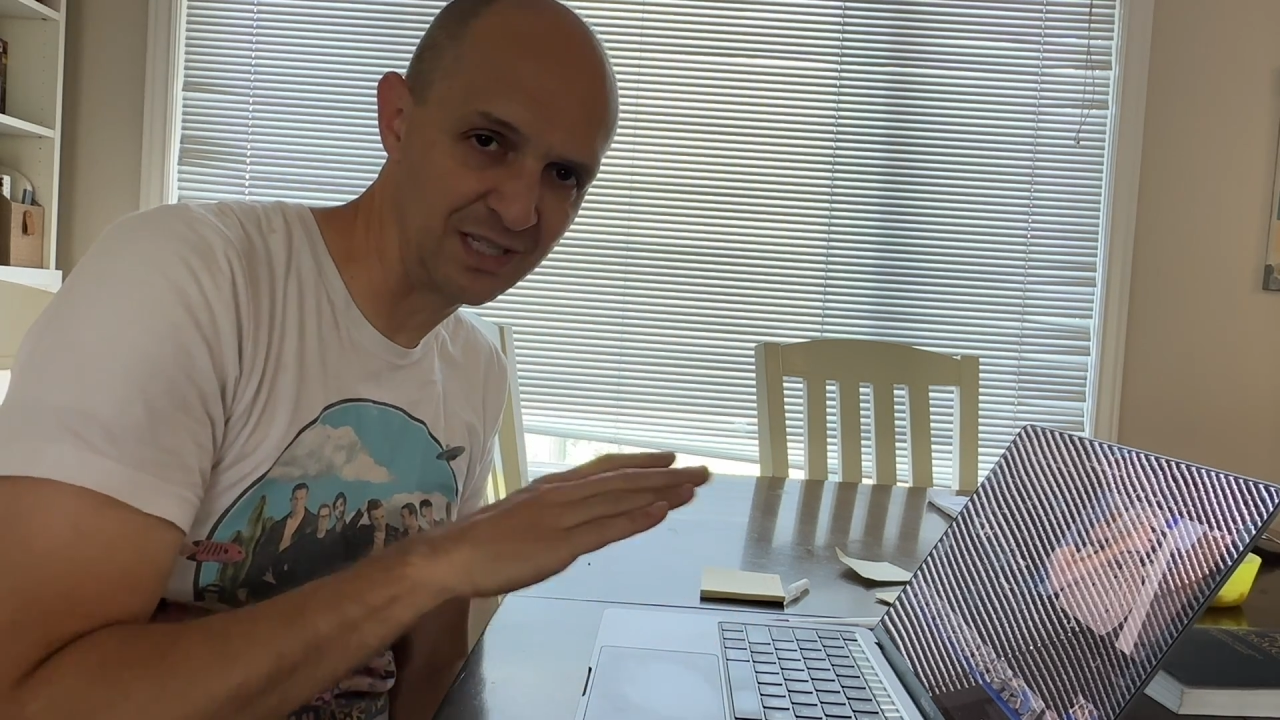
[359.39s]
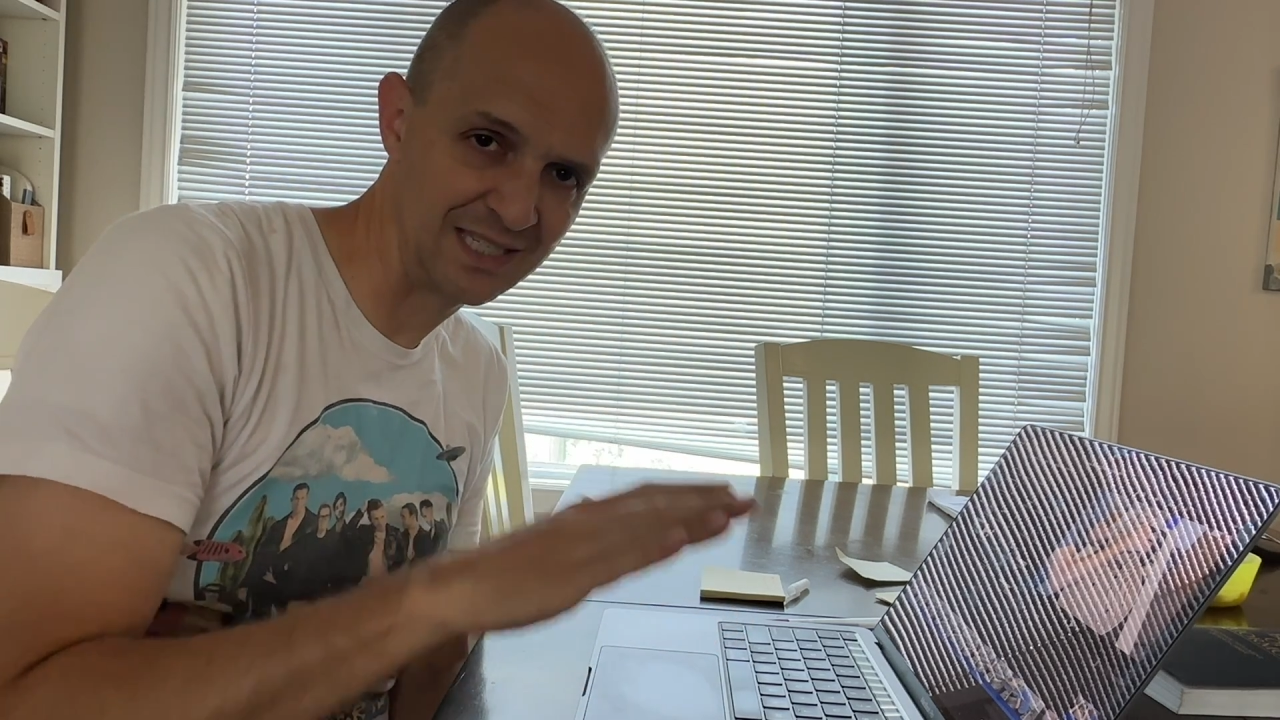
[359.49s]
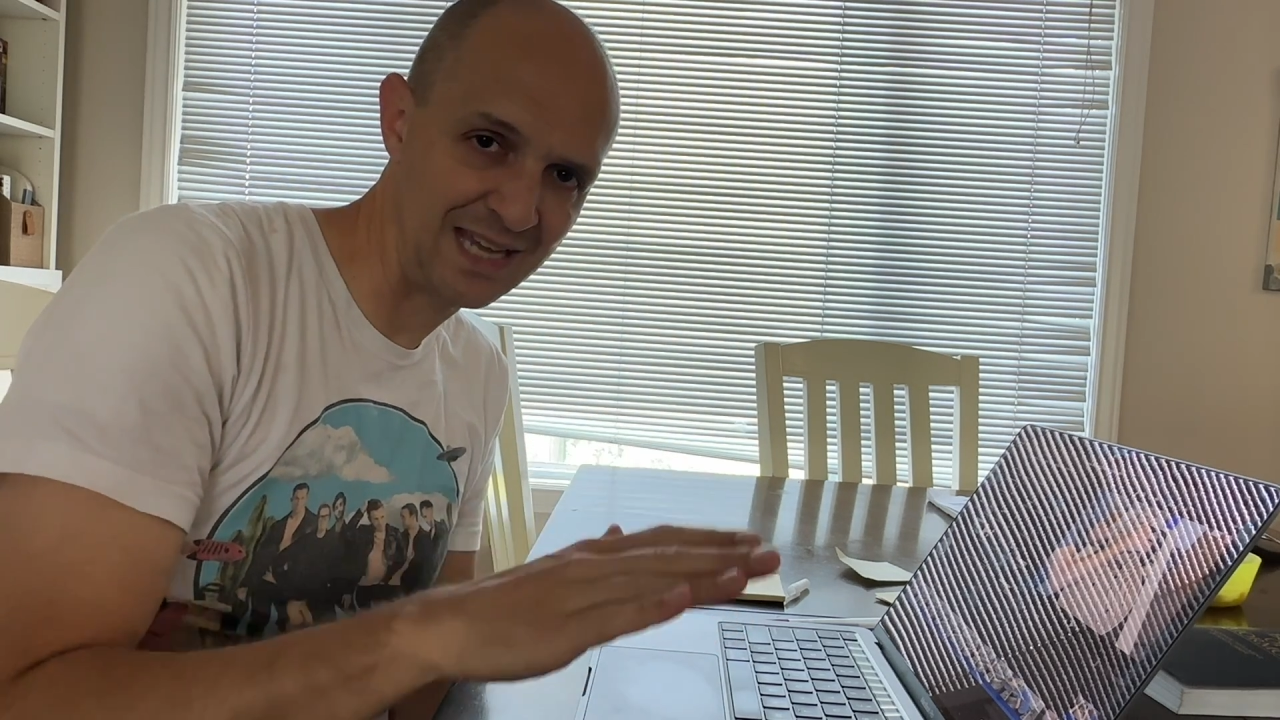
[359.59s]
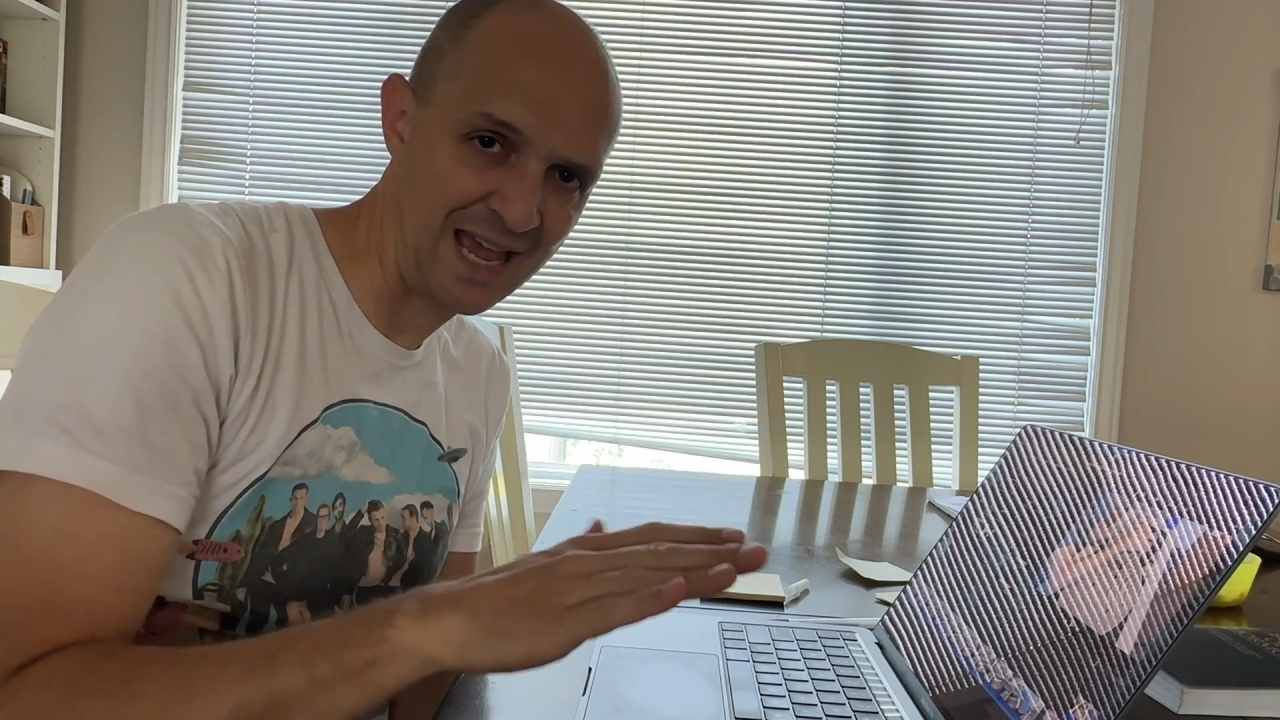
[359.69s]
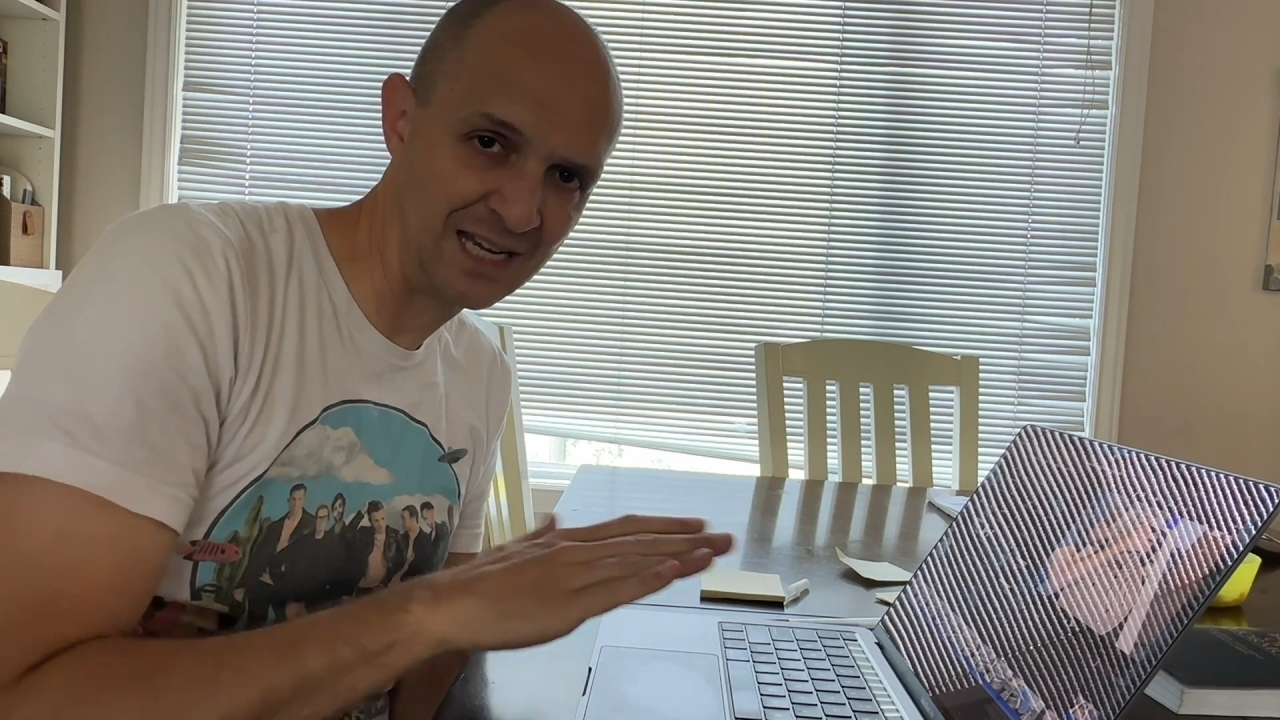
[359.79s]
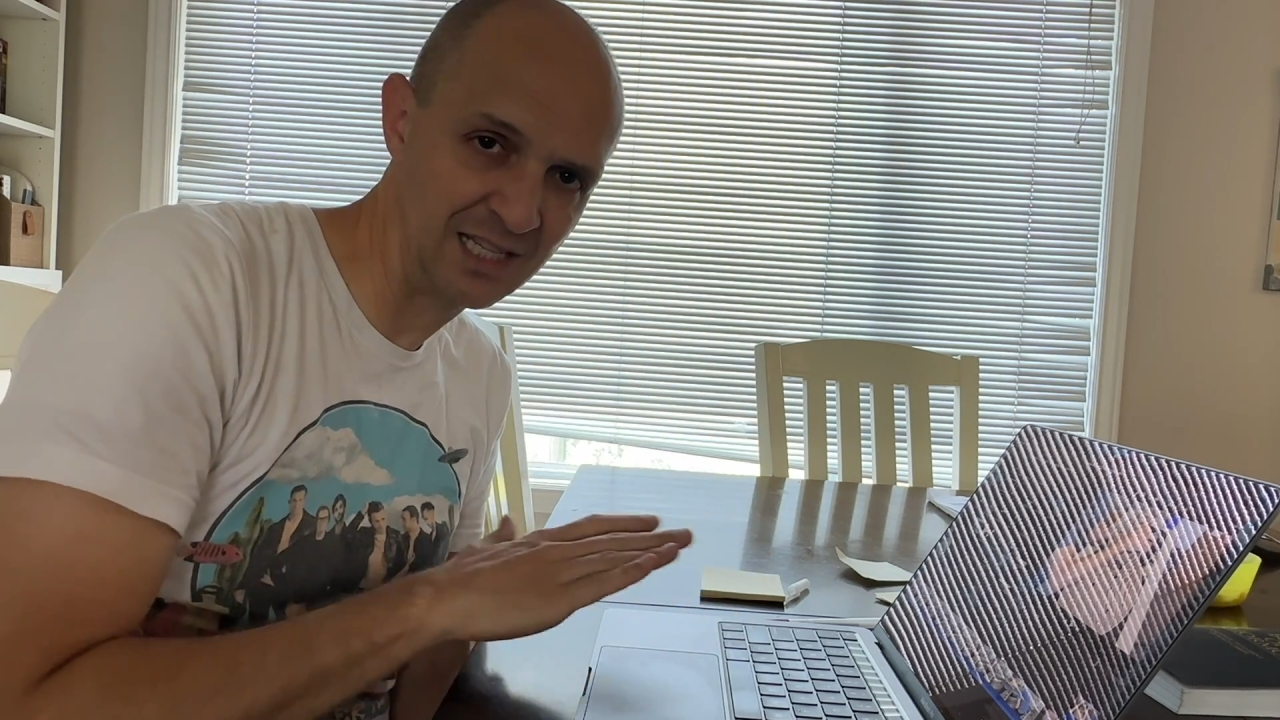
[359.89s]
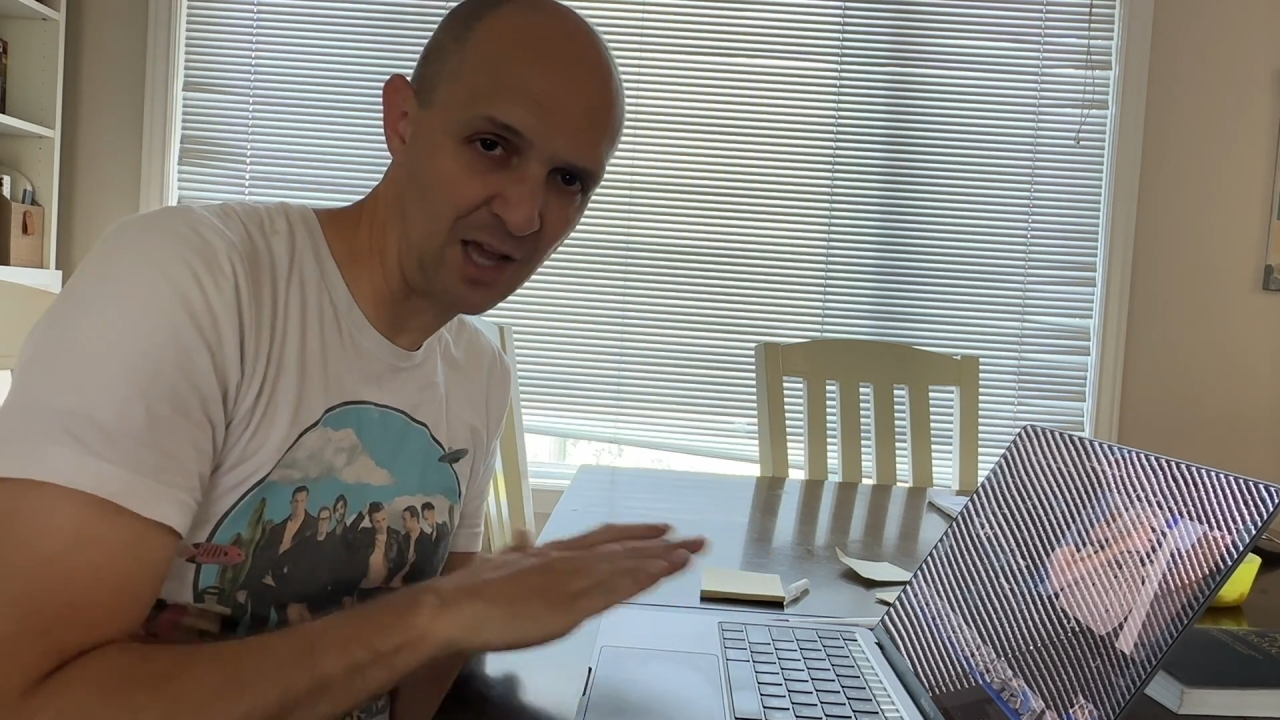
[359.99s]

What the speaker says: sand the